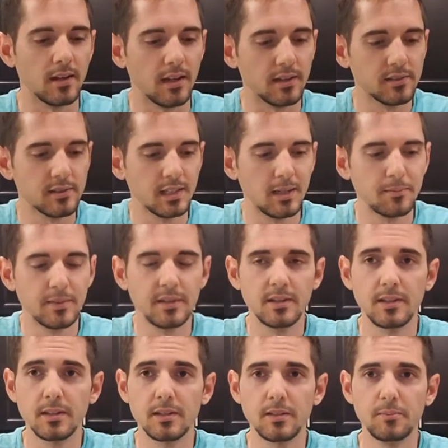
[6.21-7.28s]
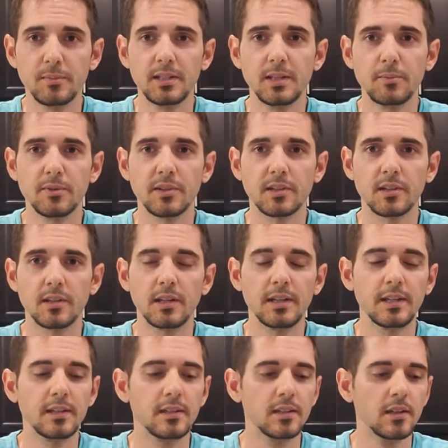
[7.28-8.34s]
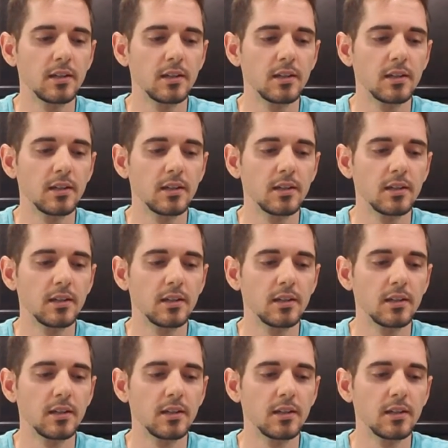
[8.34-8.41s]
I stopped there to meet up with a client.